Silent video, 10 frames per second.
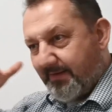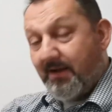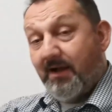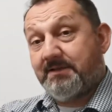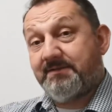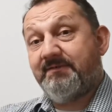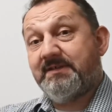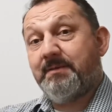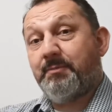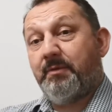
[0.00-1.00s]
God's
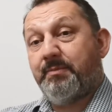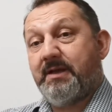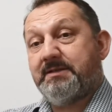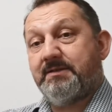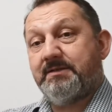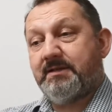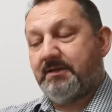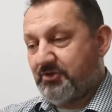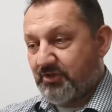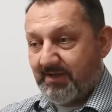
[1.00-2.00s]
visible presence,
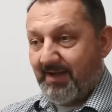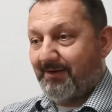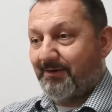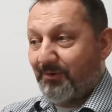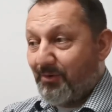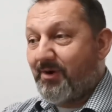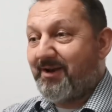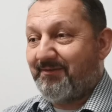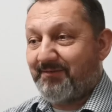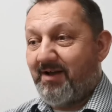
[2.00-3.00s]
the Shekinah
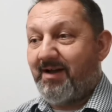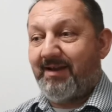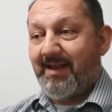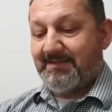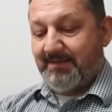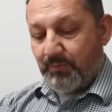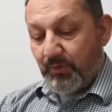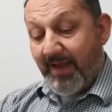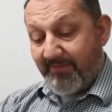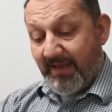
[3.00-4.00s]
glory of God
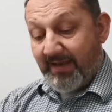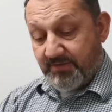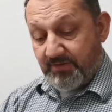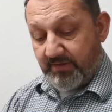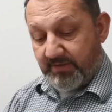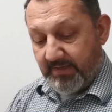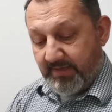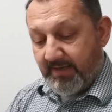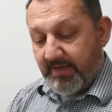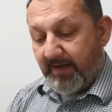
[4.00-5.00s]
would have entered.
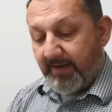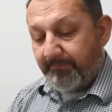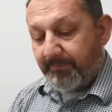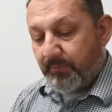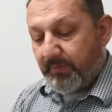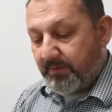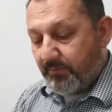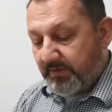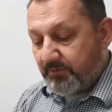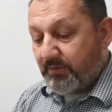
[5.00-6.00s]

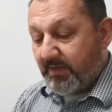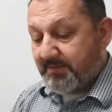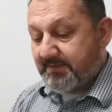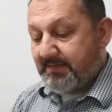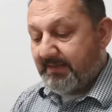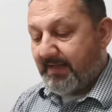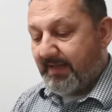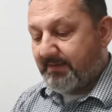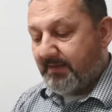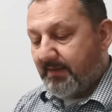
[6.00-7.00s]
We do not see
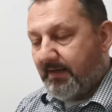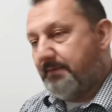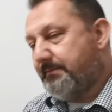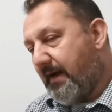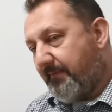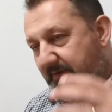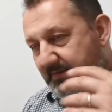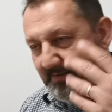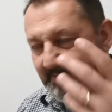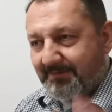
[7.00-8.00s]
that.
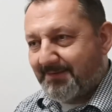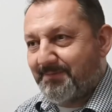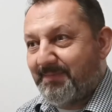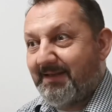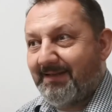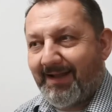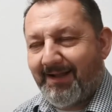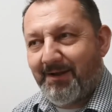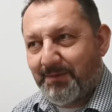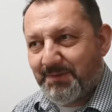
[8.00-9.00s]
Obviously, it doesn't mean that
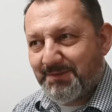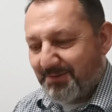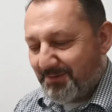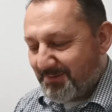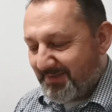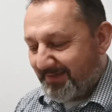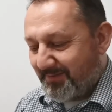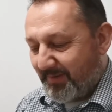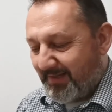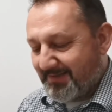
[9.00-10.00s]
God wasn't using
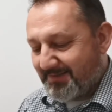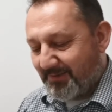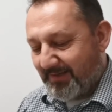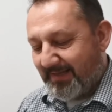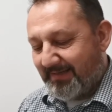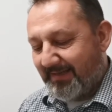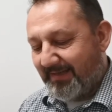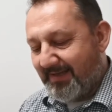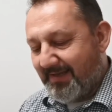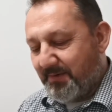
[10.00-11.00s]
the place or that
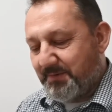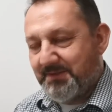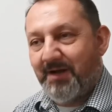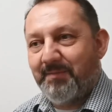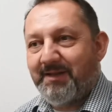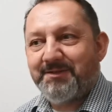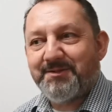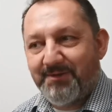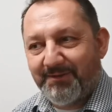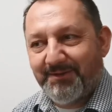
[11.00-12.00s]
He was not
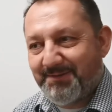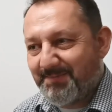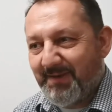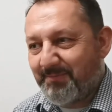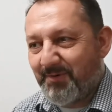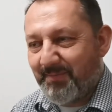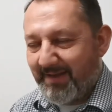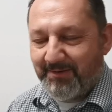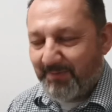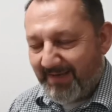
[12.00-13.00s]
ministering to His people
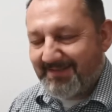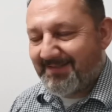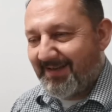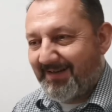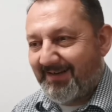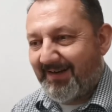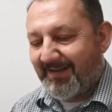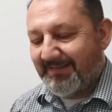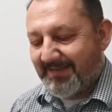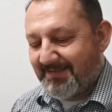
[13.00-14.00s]
many ways there.
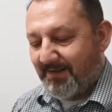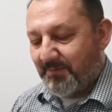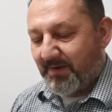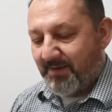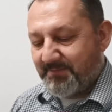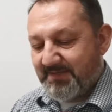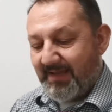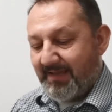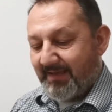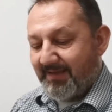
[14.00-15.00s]
That's not what I'm
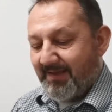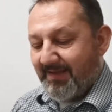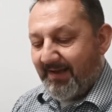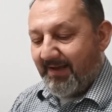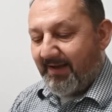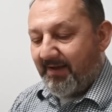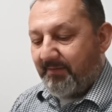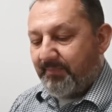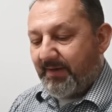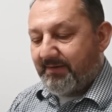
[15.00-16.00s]
saying.
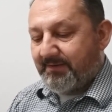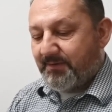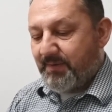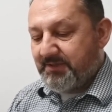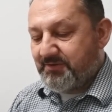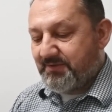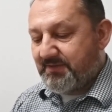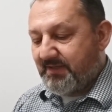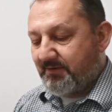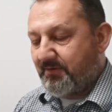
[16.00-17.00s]
But the question
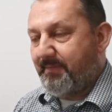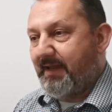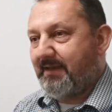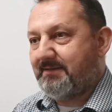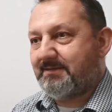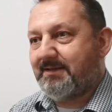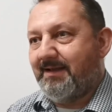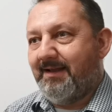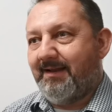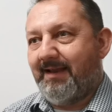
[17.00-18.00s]
still remains,
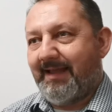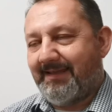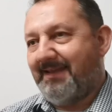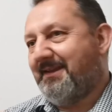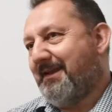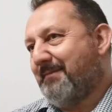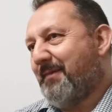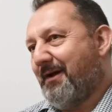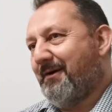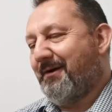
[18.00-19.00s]
like in
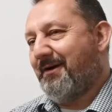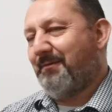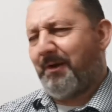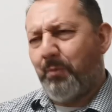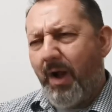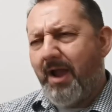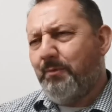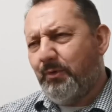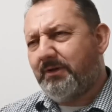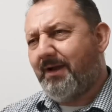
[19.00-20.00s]
my heart, like, why
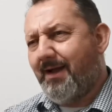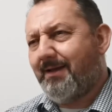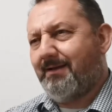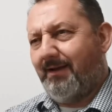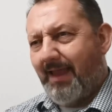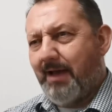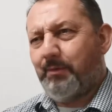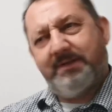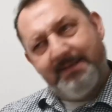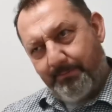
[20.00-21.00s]
would God
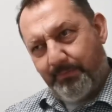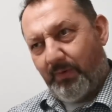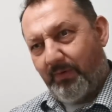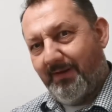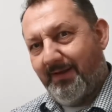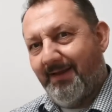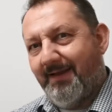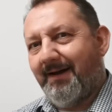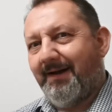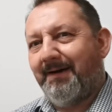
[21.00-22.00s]
allow a temple
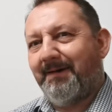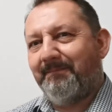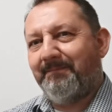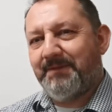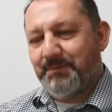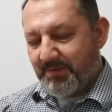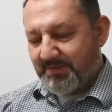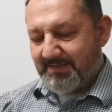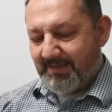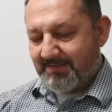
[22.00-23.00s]
to
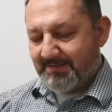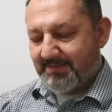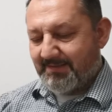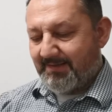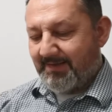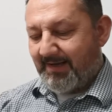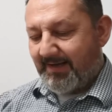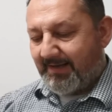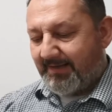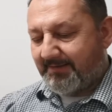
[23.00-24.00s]
exist,
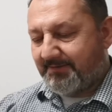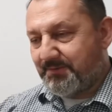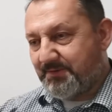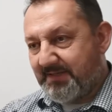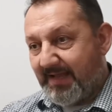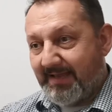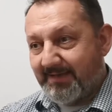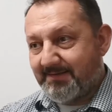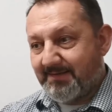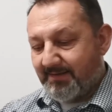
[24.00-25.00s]
to
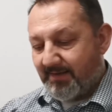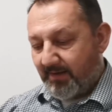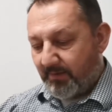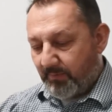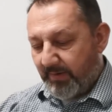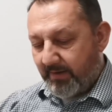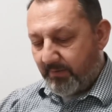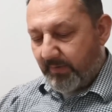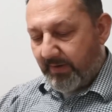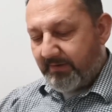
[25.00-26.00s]
stand,
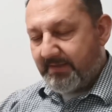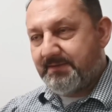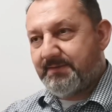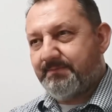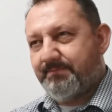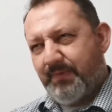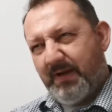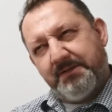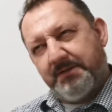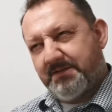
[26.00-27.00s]
where His
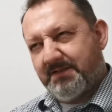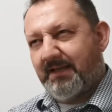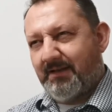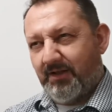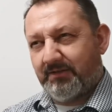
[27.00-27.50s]
presence had